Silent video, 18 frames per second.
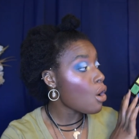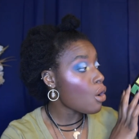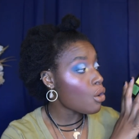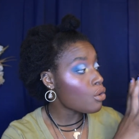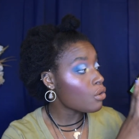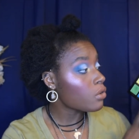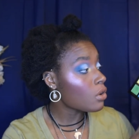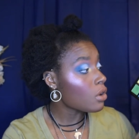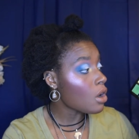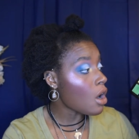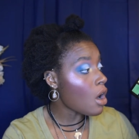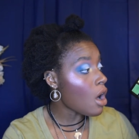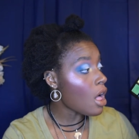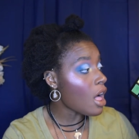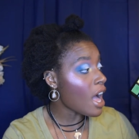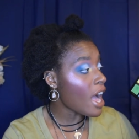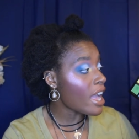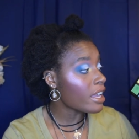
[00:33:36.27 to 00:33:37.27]

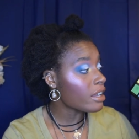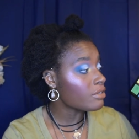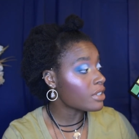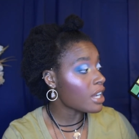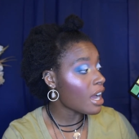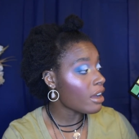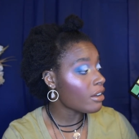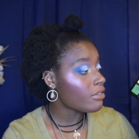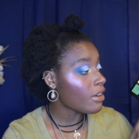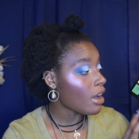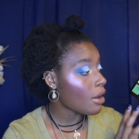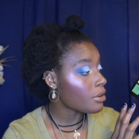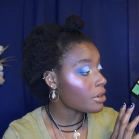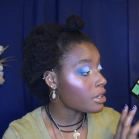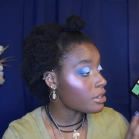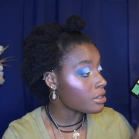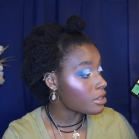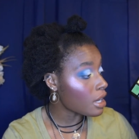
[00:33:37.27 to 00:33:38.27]
Overall, I have not
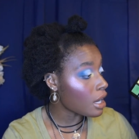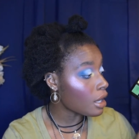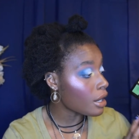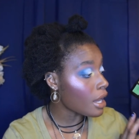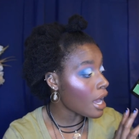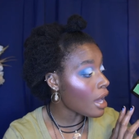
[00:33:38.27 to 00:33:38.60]
found a dud